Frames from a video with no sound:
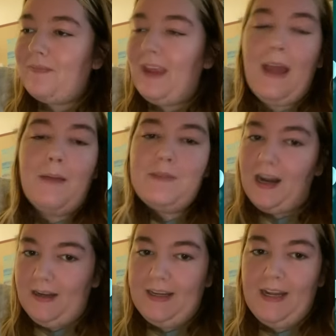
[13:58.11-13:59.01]
I'm
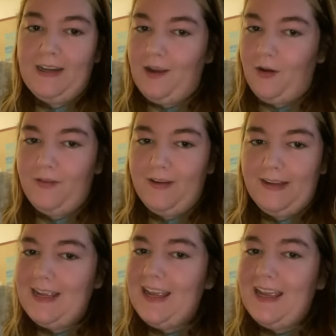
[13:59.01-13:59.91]
tired of getting
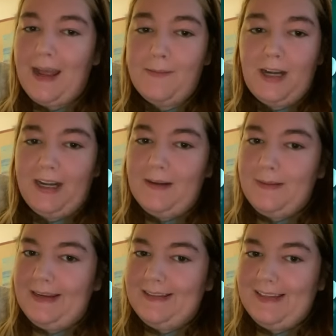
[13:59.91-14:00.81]
COVID. I'm tired of
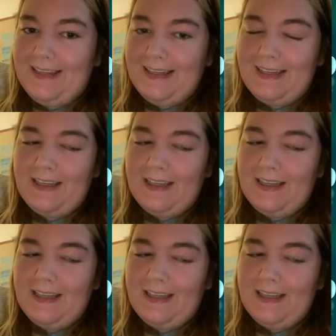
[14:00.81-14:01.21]
being sick.